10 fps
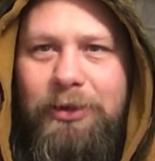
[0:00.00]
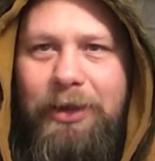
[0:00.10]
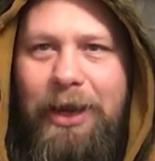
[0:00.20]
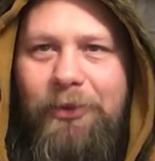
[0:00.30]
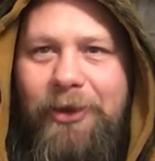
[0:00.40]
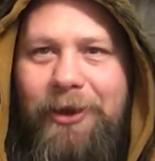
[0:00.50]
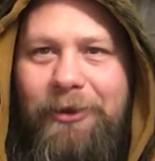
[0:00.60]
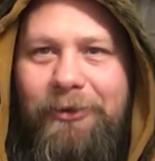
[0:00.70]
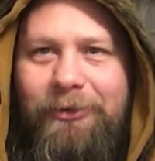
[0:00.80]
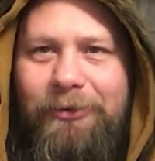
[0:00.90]
And
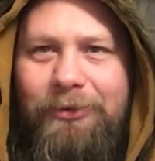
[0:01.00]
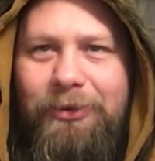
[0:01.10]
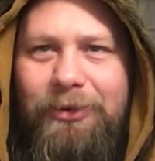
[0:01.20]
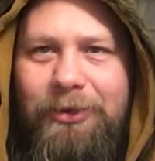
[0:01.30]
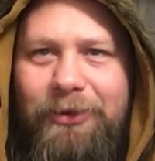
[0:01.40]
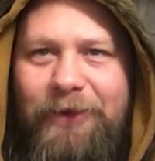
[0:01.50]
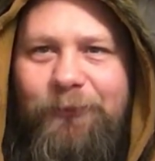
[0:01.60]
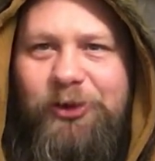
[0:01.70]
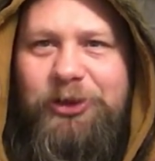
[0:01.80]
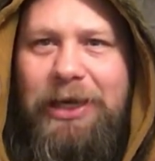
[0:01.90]
there, they
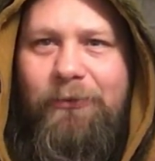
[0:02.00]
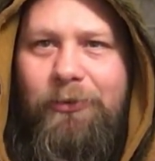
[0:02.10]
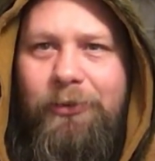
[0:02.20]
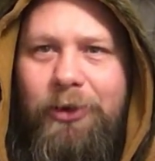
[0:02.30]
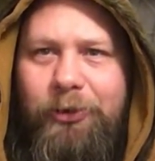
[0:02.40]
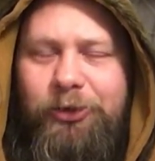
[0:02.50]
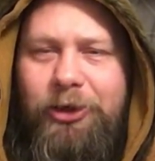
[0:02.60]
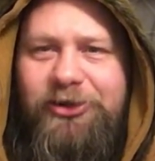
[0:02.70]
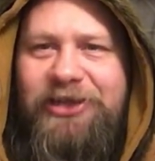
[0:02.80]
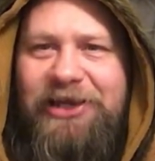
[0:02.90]
first travel to
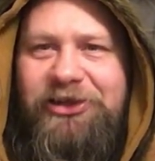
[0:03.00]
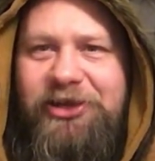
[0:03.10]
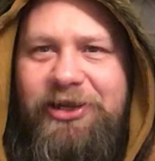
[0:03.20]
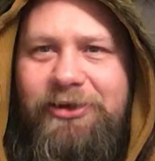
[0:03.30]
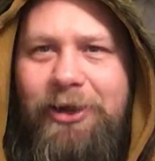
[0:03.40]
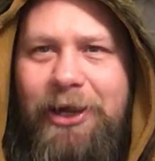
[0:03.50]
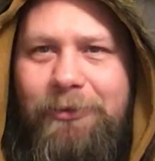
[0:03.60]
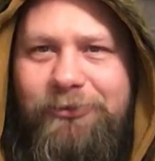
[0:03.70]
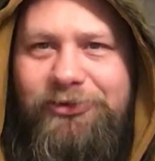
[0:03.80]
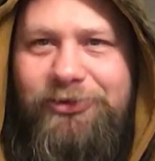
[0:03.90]
Jarnaxa's hidden
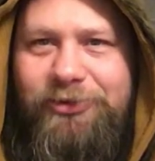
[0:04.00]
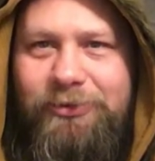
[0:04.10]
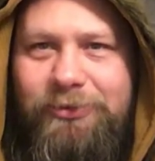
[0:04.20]
house.